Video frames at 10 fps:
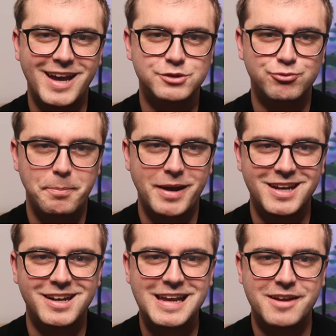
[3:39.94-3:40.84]
has
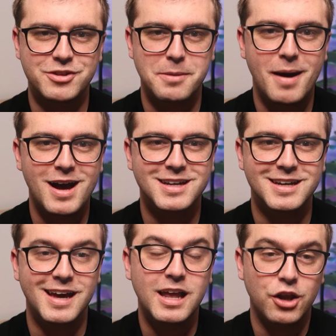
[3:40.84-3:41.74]
repeatedly given the
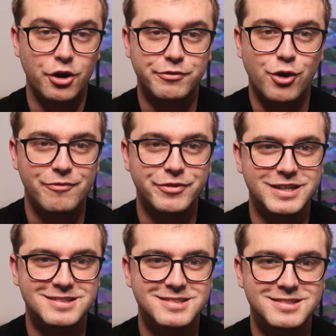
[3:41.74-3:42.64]
market a lot of
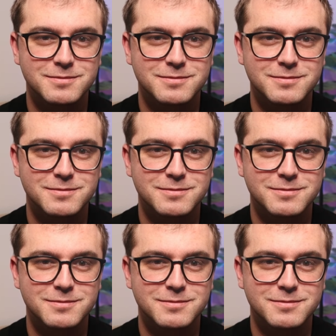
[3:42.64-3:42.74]
confidence.